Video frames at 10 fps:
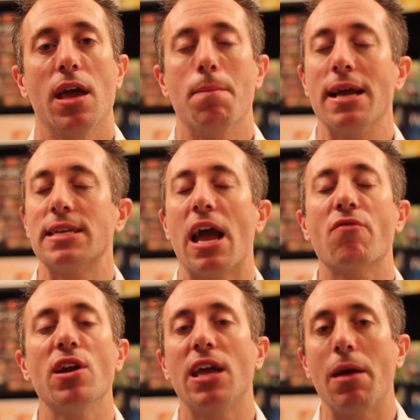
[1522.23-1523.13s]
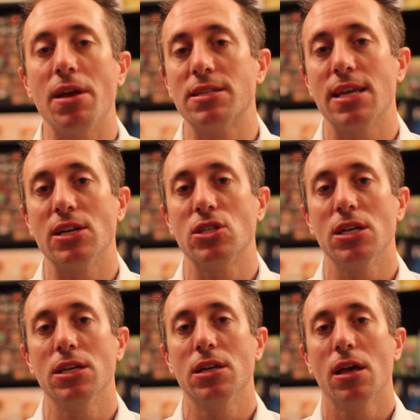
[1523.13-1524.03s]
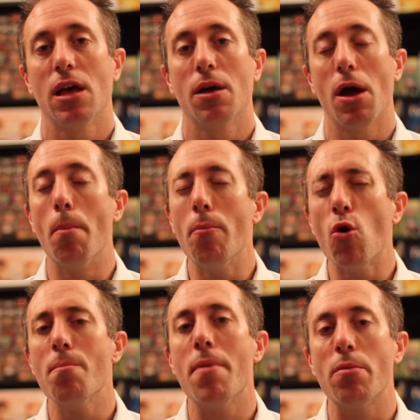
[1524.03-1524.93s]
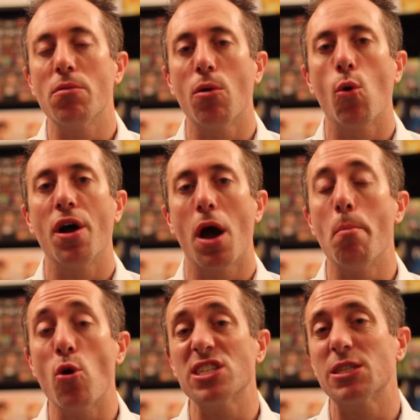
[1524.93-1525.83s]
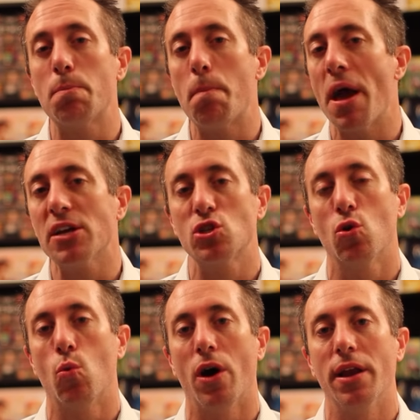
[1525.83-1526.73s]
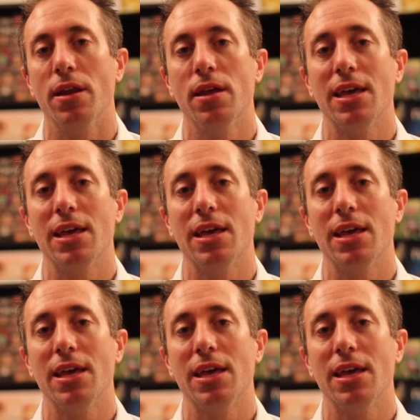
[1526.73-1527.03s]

It makes every gaming session a more memorable one, a more special one,